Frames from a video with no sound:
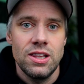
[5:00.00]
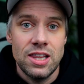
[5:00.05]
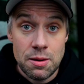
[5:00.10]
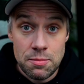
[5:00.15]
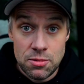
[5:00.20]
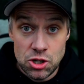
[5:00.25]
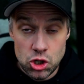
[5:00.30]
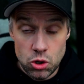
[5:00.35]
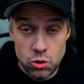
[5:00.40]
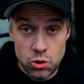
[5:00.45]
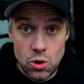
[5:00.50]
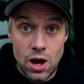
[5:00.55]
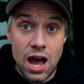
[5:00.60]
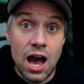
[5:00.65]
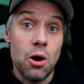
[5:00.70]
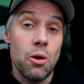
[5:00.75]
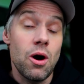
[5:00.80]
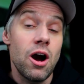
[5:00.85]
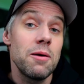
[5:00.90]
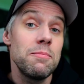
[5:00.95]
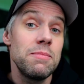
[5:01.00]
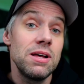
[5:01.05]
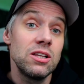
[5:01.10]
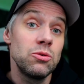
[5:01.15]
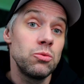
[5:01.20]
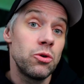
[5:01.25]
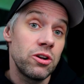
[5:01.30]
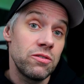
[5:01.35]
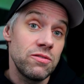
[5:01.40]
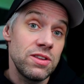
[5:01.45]
Let me show you how I build
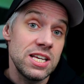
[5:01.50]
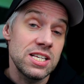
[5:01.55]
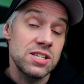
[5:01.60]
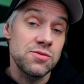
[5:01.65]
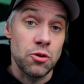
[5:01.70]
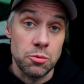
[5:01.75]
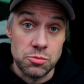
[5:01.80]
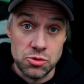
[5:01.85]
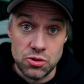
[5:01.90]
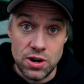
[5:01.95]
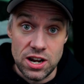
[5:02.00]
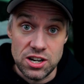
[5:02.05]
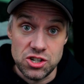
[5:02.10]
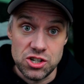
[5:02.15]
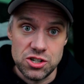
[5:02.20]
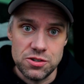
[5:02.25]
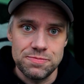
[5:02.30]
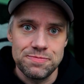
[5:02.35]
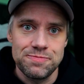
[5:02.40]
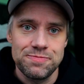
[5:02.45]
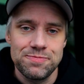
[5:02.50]
one of these from scratch.